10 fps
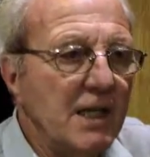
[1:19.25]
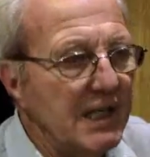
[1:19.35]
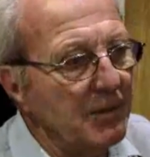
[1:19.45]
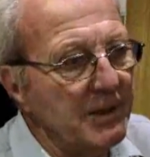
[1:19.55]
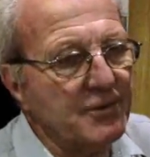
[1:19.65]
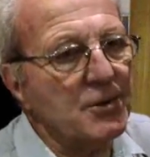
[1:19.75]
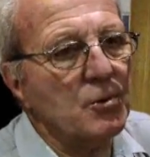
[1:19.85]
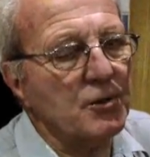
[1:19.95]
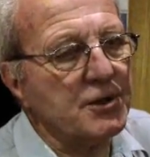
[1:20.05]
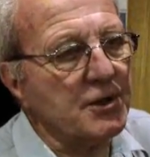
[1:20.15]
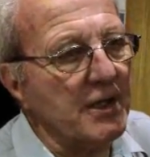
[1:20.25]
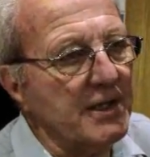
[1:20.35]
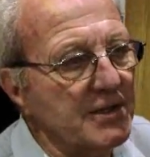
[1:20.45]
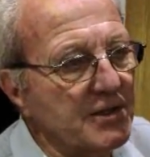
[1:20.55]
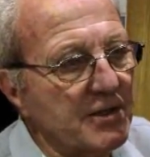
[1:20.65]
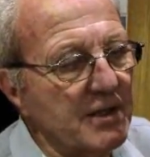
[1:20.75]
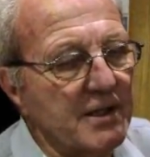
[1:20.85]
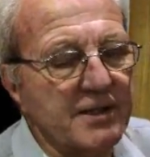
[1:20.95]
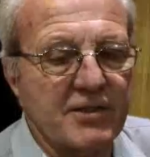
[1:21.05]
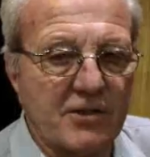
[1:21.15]
And I went through all the trades, and
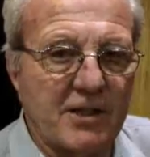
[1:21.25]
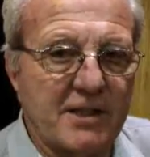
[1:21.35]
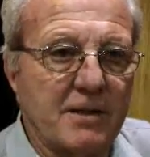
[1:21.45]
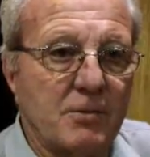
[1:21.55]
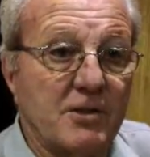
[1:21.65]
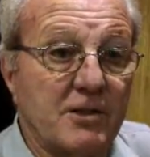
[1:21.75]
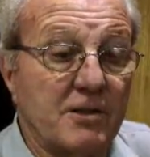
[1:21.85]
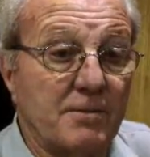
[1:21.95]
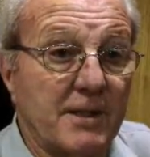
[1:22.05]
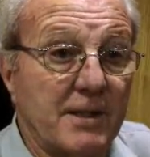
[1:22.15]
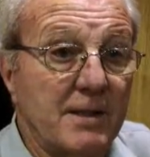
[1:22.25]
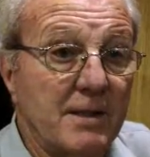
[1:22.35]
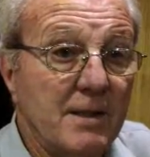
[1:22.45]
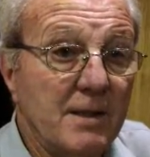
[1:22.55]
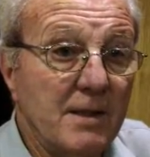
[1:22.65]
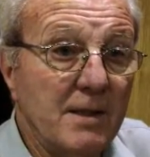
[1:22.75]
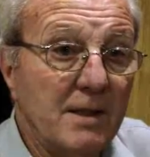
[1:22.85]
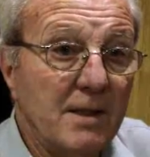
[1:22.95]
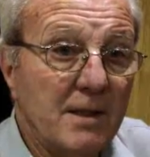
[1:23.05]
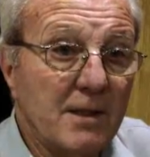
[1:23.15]
I decided I wanted to be
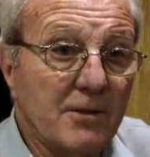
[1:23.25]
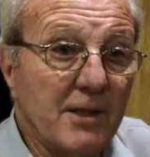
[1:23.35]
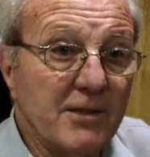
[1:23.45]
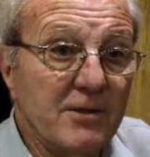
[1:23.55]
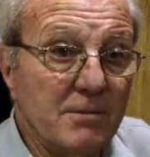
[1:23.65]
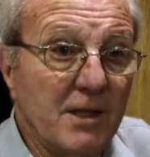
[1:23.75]
a grainer and